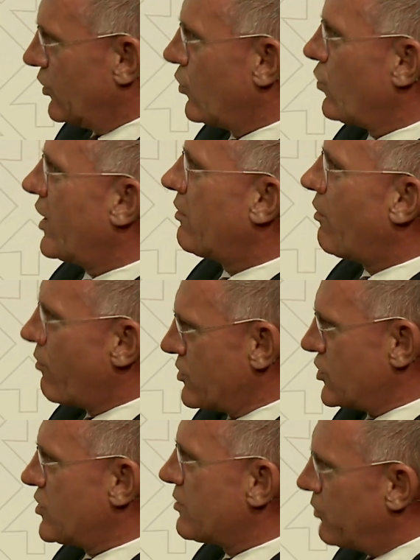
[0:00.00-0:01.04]
where our
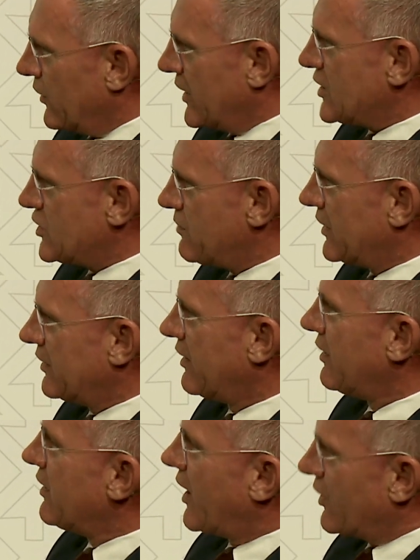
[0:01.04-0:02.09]
Austrian policemen
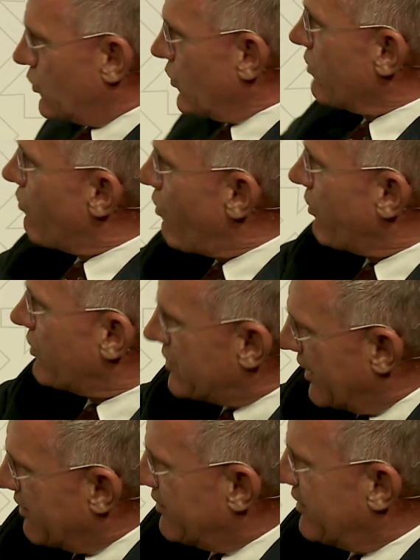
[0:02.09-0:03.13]
are doing work
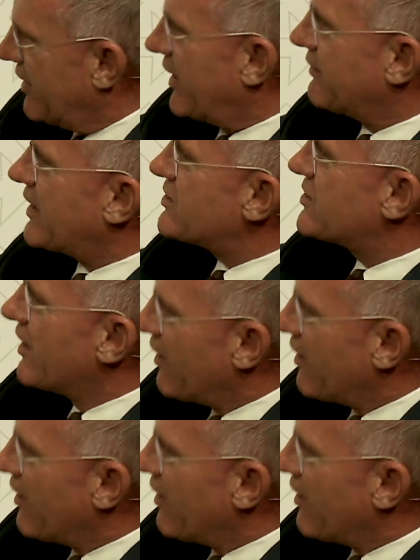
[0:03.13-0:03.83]
there. And that's